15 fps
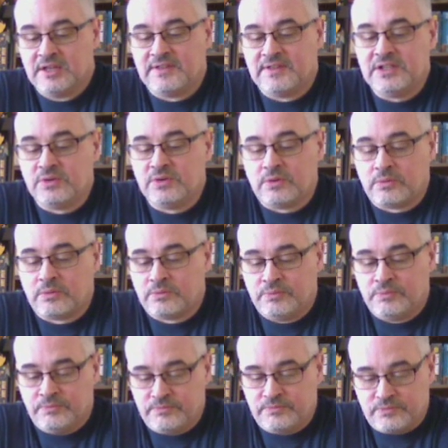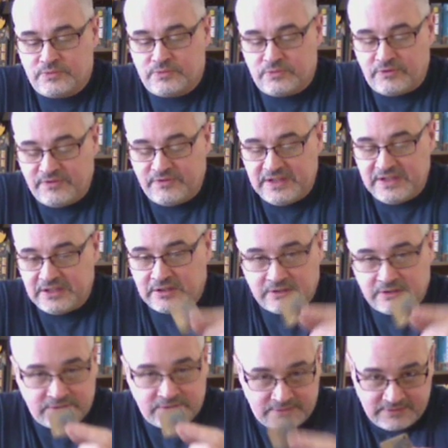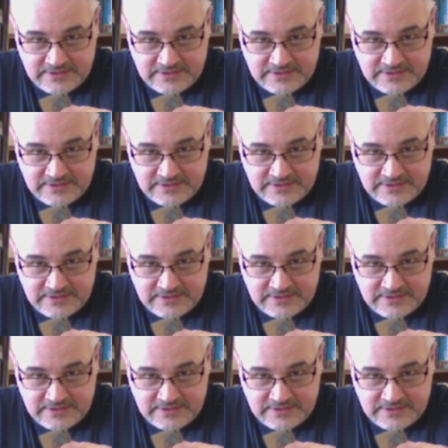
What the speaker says: then you'll reveal